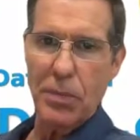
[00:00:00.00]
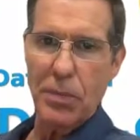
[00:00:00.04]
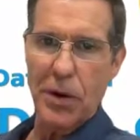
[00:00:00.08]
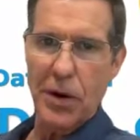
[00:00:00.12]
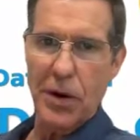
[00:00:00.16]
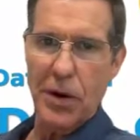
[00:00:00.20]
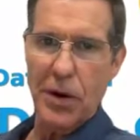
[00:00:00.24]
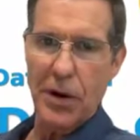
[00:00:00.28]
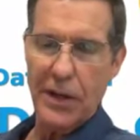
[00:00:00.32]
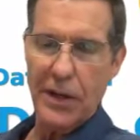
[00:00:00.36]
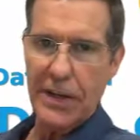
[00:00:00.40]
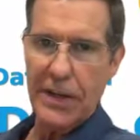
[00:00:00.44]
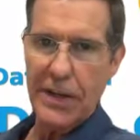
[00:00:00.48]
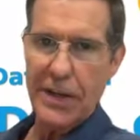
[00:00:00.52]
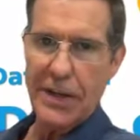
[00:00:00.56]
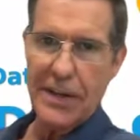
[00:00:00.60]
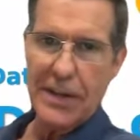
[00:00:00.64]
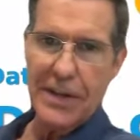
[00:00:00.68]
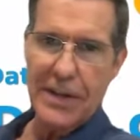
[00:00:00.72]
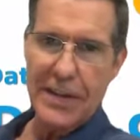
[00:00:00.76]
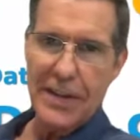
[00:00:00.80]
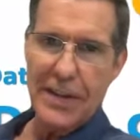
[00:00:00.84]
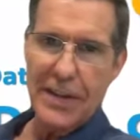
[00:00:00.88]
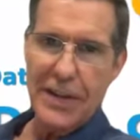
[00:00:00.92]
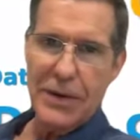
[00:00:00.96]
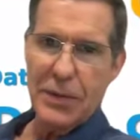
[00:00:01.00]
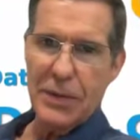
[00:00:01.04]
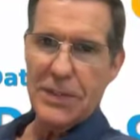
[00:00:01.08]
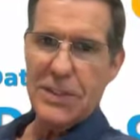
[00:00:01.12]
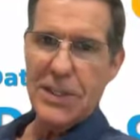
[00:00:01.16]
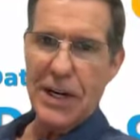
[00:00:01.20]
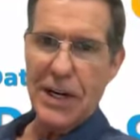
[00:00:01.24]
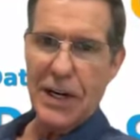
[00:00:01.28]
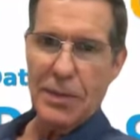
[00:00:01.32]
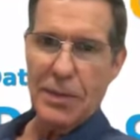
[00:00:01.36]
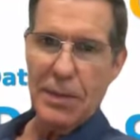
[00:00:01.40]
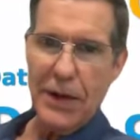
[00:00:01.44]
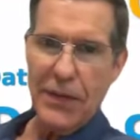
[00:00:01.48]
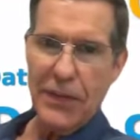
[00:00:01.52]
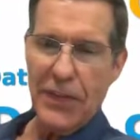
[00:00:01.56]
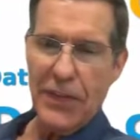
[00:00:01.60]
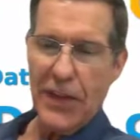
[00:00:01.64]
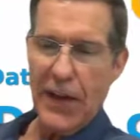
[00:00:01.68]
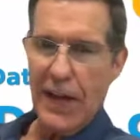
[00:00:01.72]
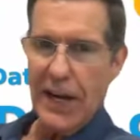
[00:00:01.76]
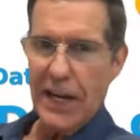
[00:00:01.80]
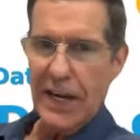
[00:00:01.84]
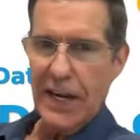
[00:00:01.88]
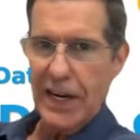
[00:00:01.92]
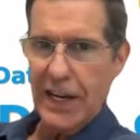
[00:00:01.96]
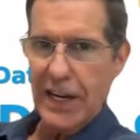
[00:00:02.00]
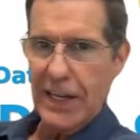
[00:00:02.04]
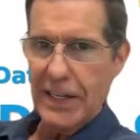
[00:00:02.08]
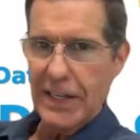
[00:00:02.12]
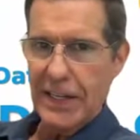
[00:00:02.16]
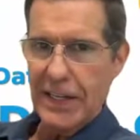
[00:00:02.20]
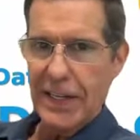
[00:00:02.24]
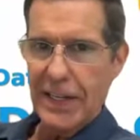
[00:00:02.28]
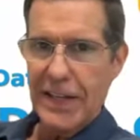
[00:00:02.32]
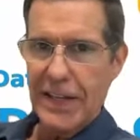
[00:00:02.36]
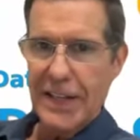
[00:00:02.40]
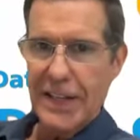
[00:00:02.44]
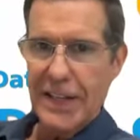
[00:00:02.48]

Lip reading: market. We can talk about that. And